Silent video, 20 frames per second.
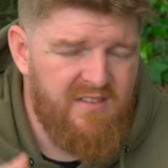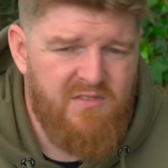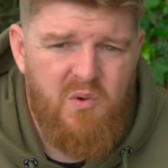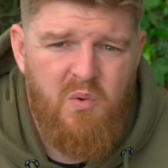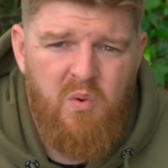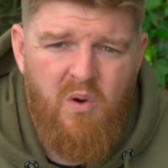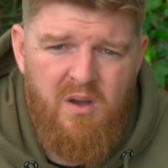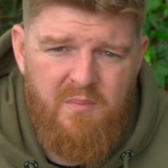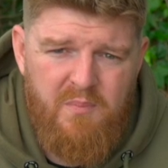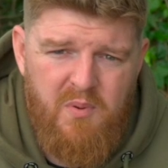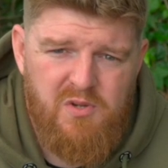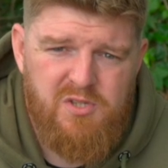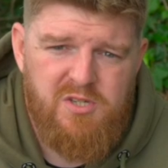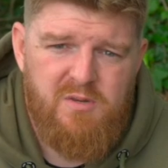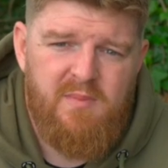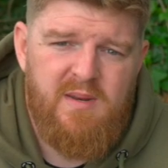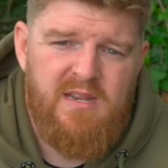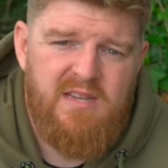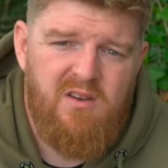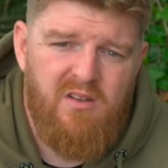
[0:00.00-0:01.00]
they've quite
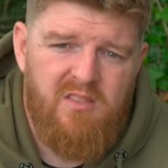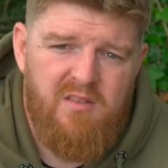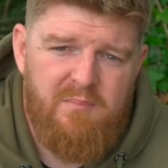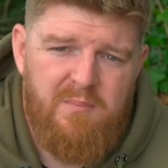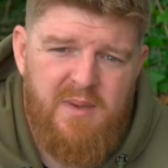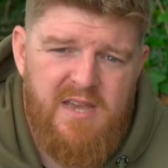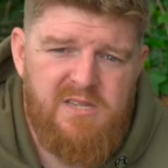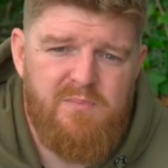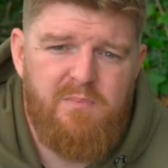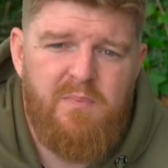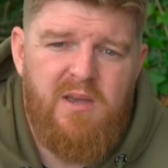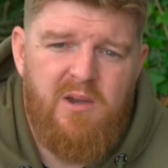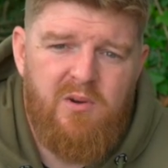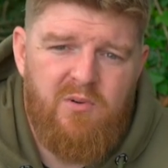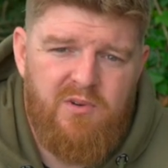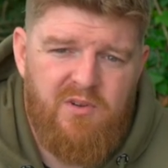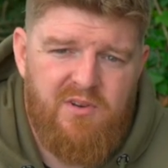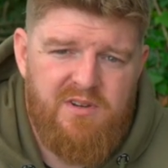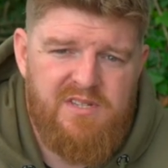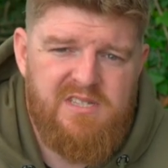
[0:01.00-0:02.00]
possibly got the best
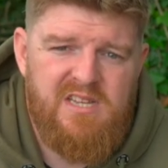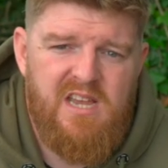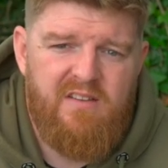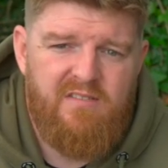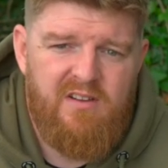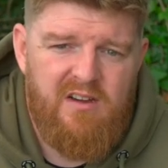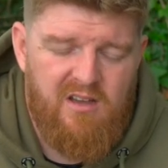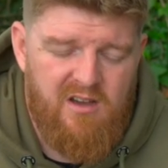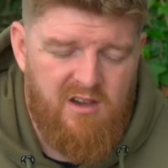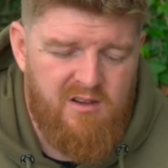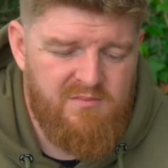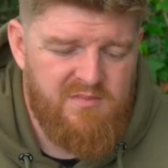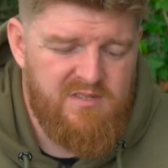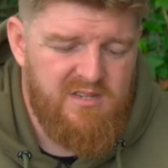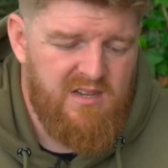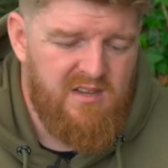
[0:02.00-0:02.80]
build on a set of alarms